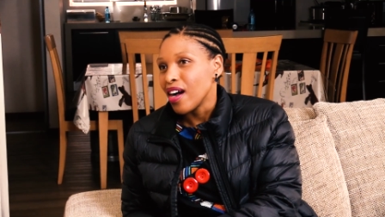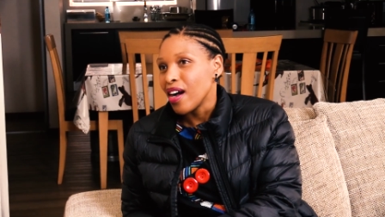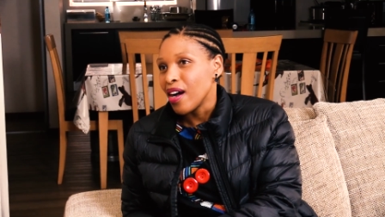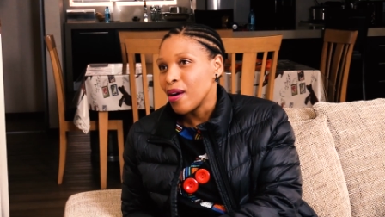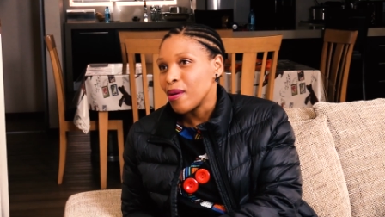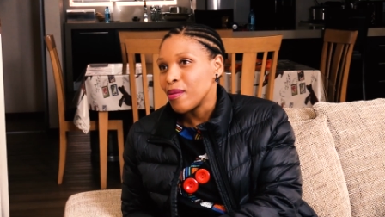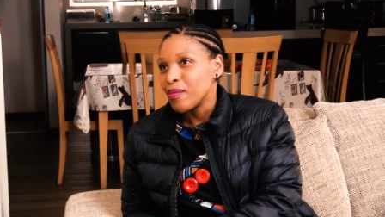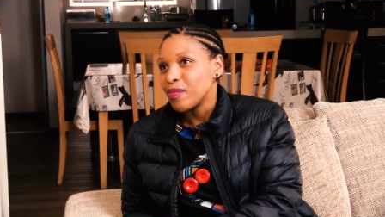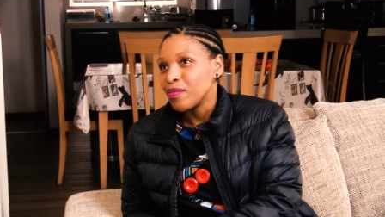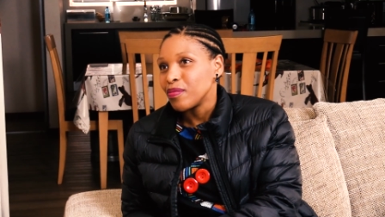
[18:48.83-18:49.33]

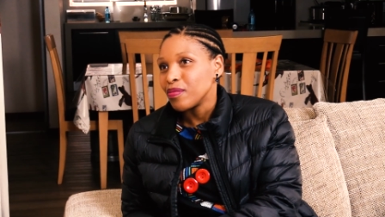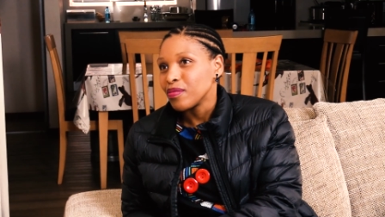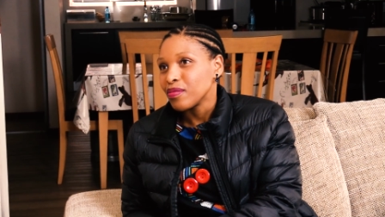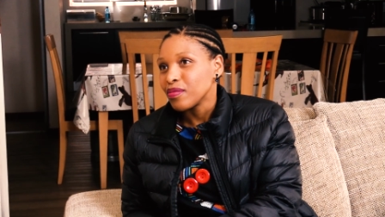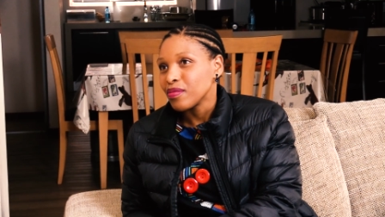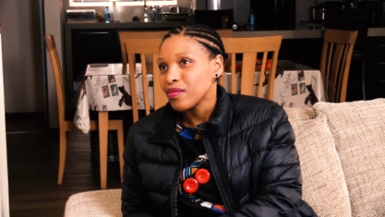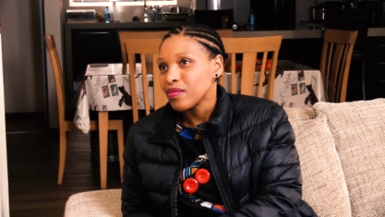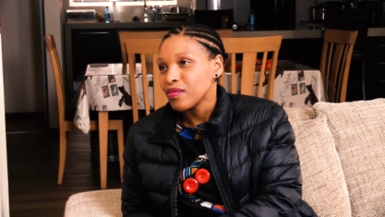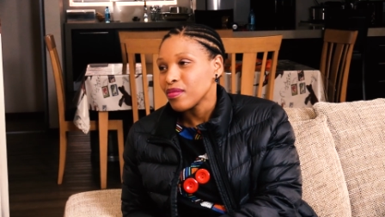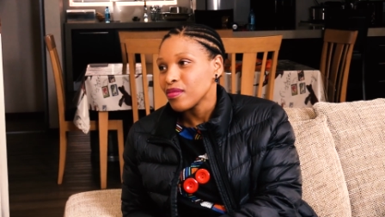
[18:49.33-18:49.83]
Um,
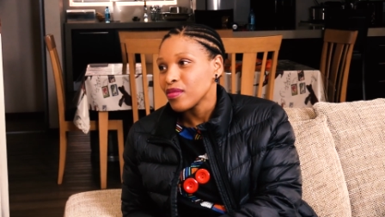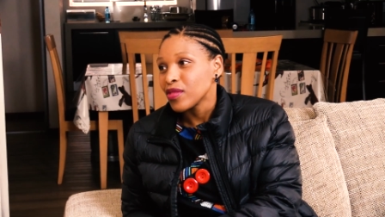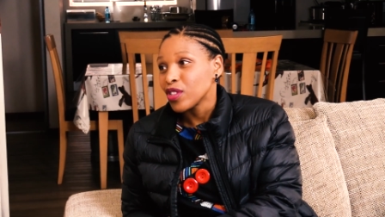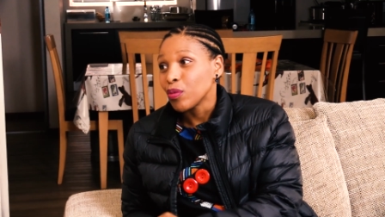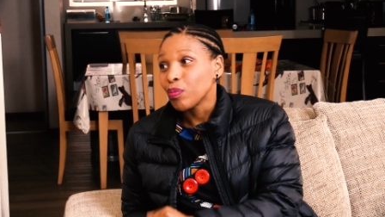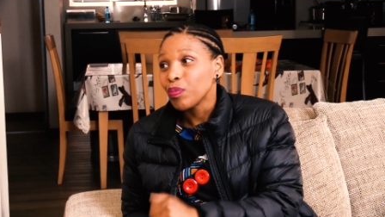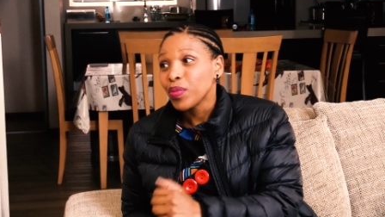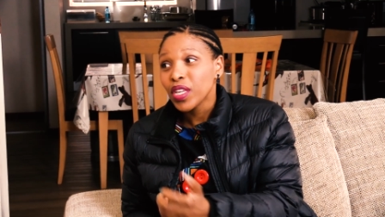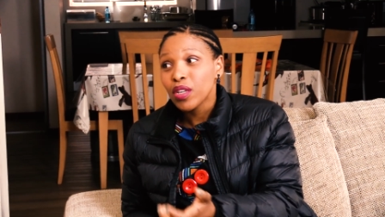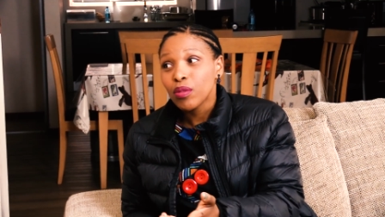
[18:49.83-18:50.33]

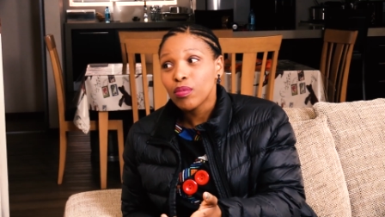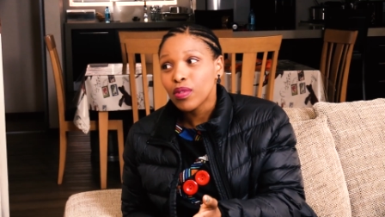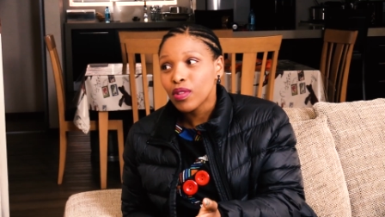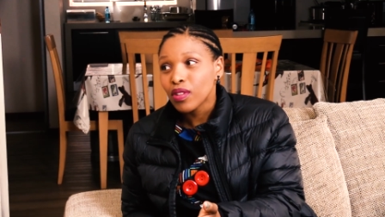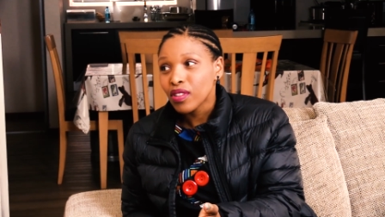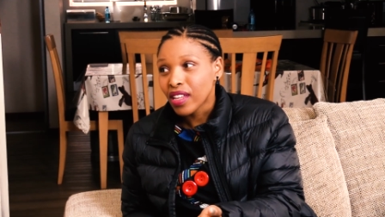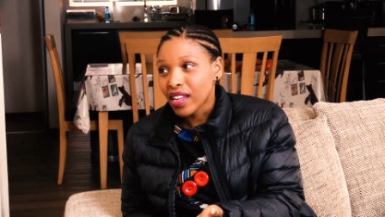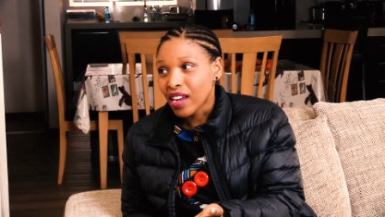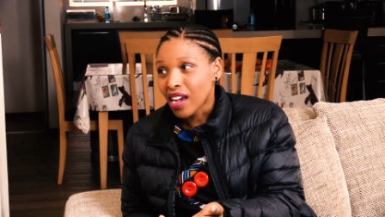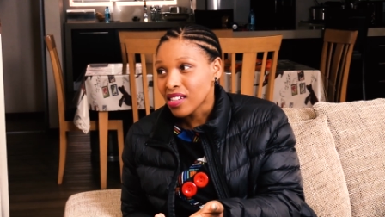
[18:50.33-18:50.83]
the
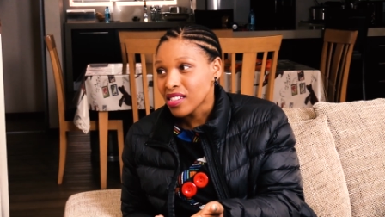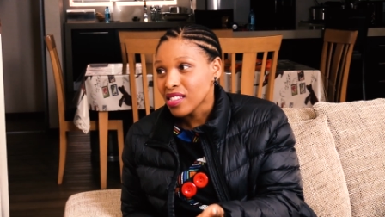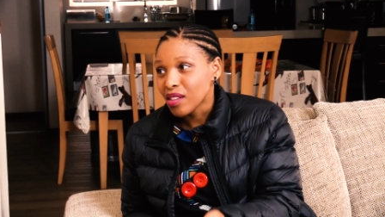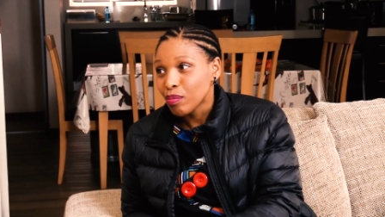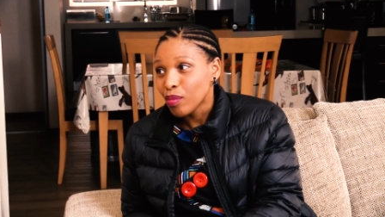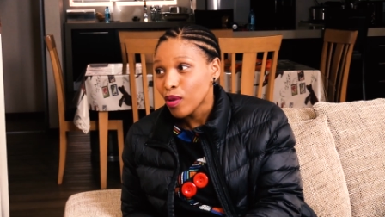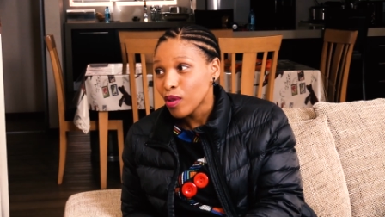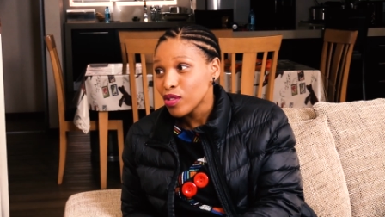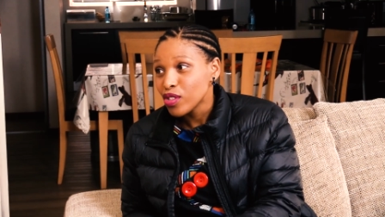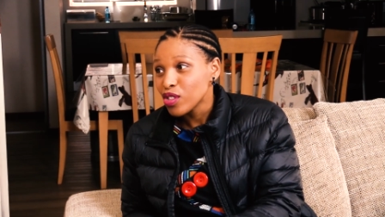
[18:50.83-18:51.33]
people that are
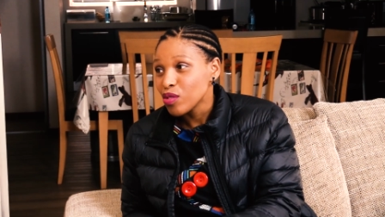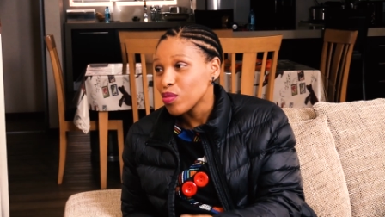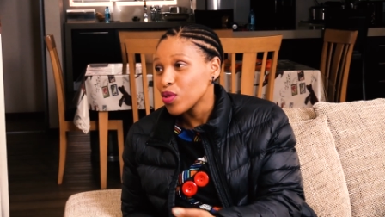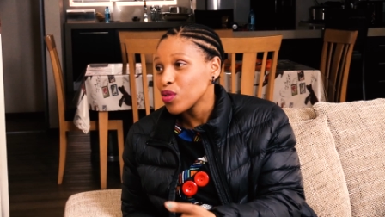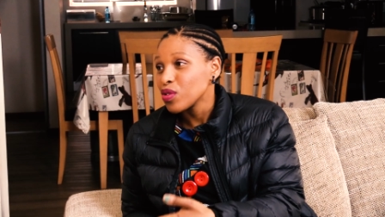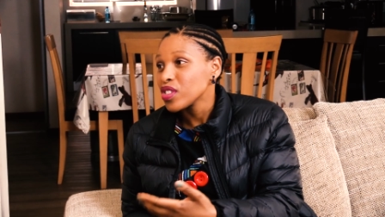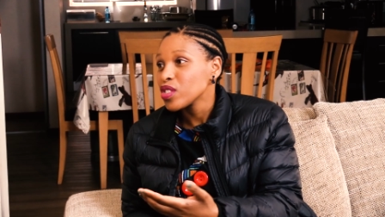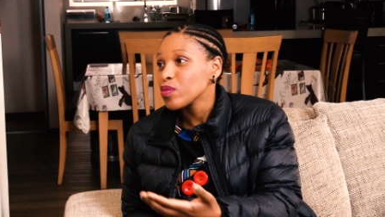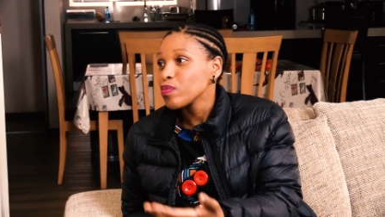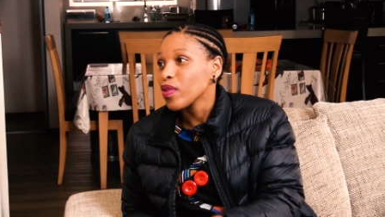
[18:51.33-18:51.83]
supposed to be
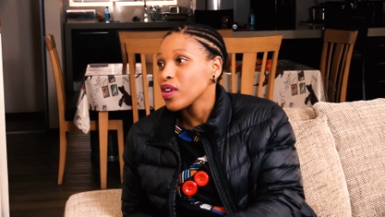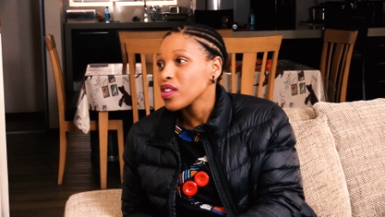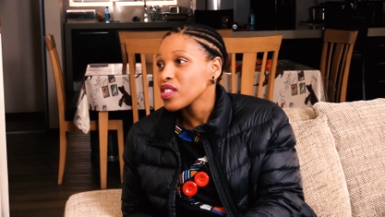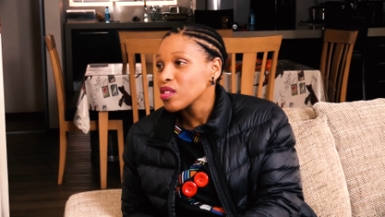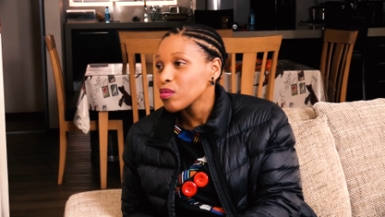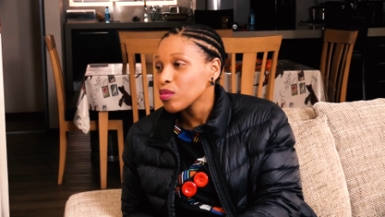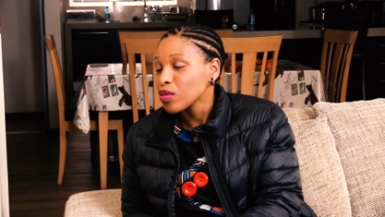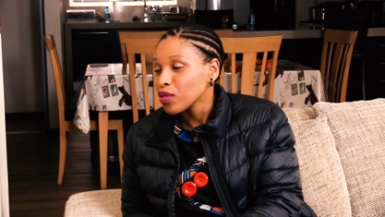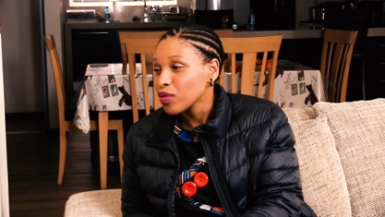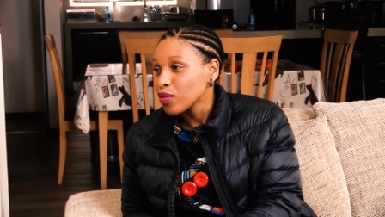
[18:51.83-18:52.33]

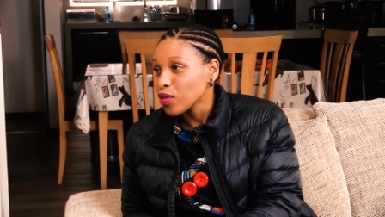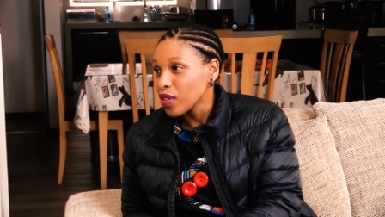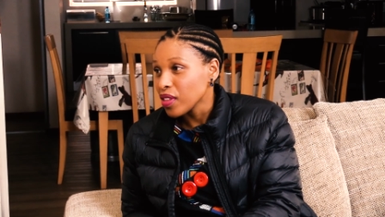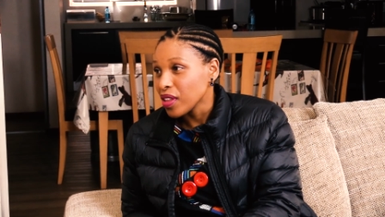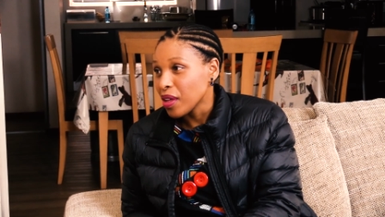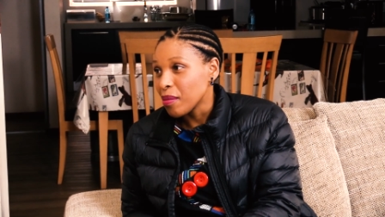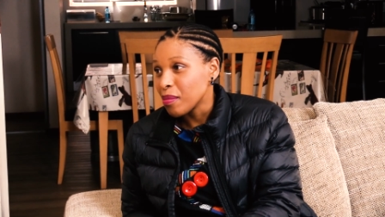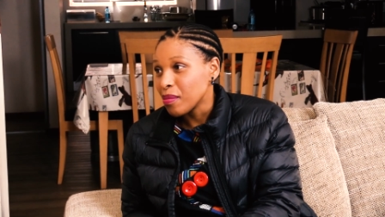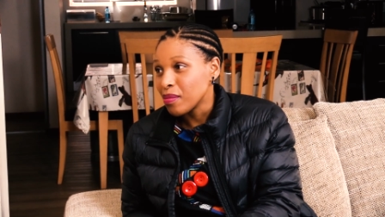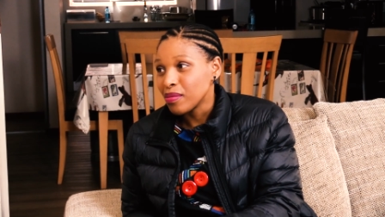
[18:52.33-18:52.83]
responsible for
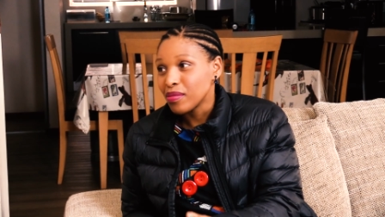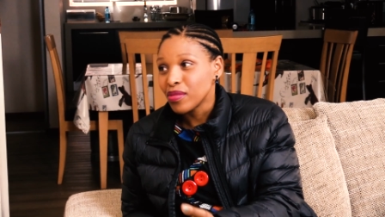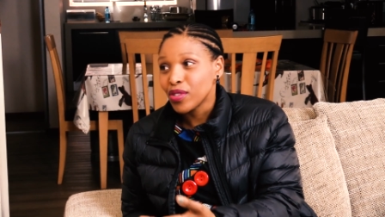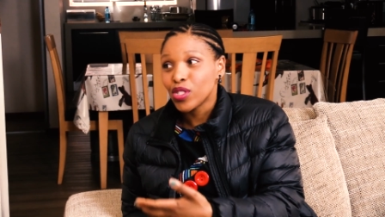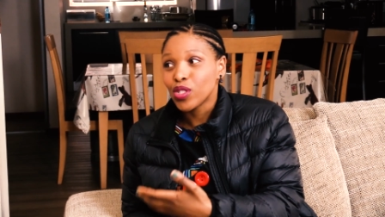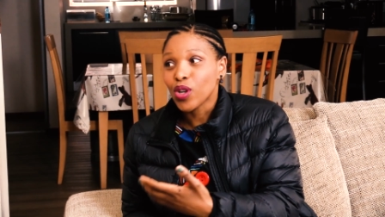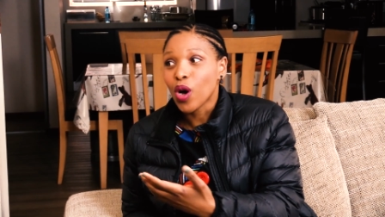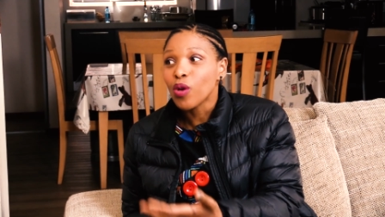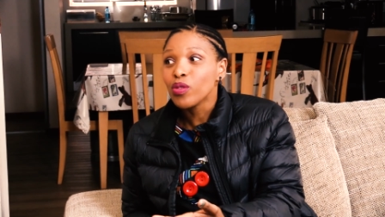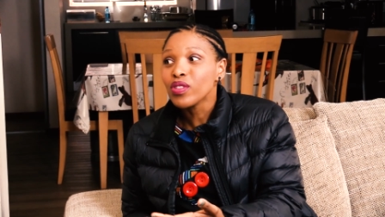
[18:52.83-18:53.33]
them
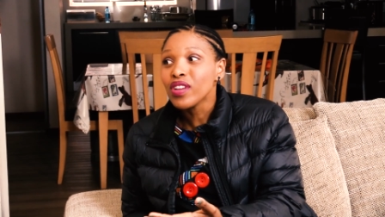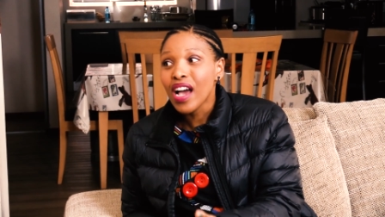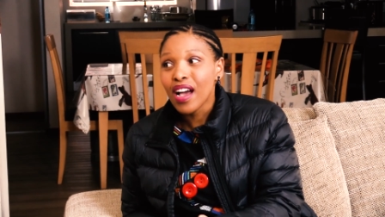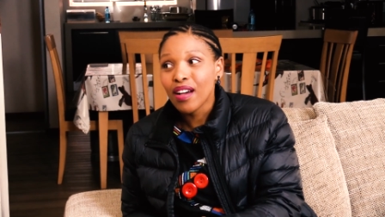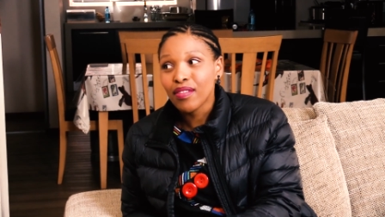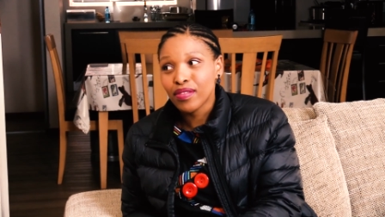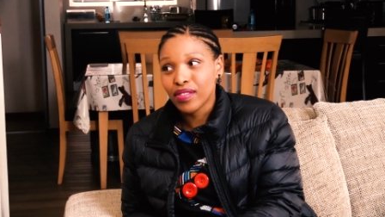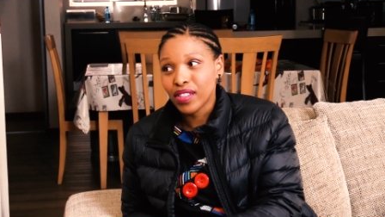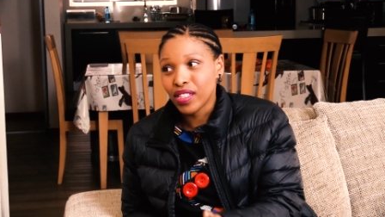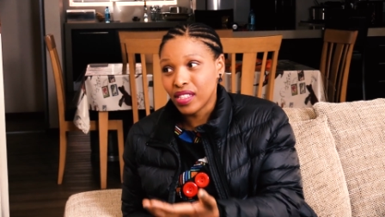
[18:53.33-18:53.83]
don't
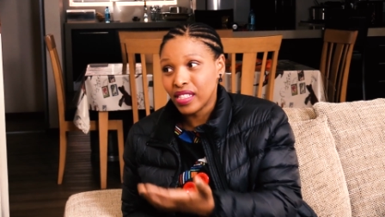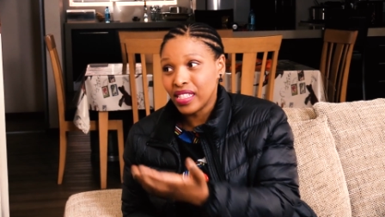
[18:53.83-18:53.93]
have